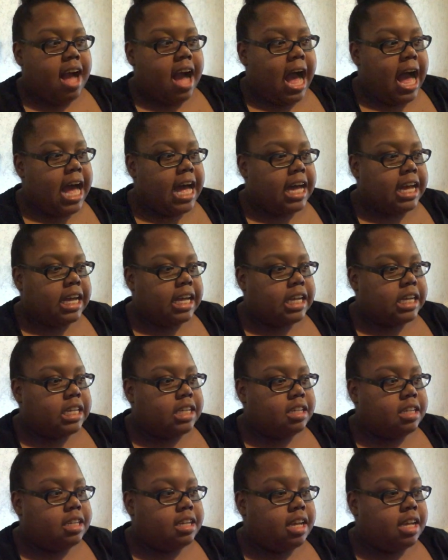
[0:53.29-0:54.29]
I
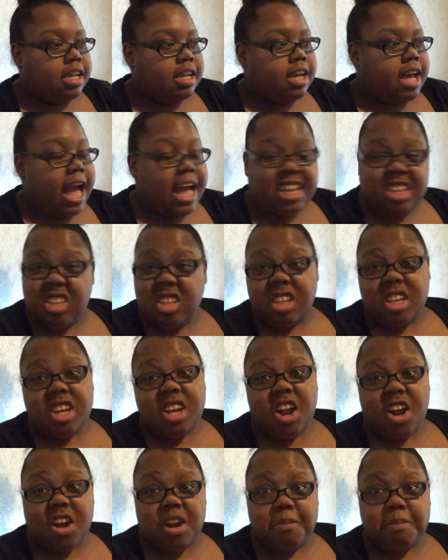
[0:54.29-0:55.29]
actually
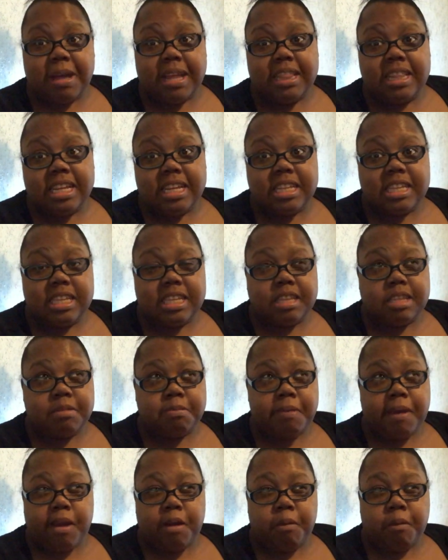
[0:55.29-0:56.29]
heard about this
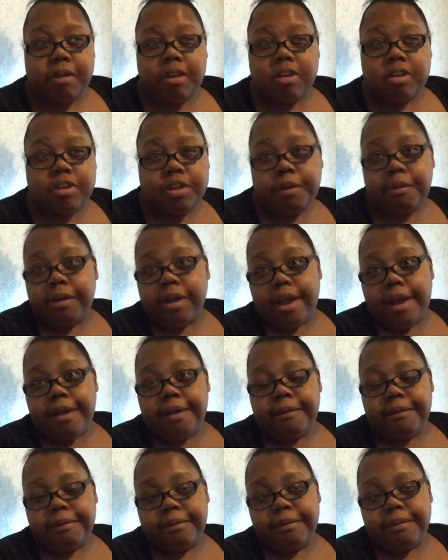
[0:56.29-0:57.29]
about a week or two
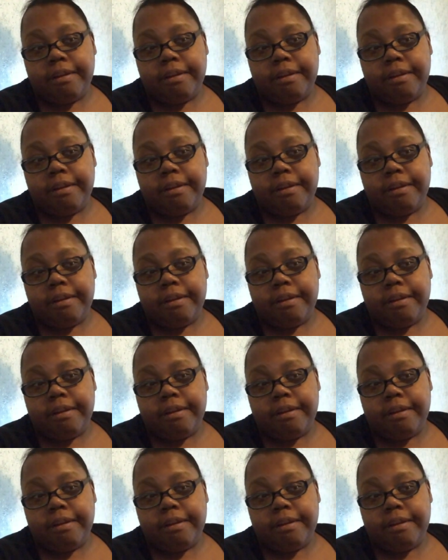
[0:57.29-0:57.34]
ago,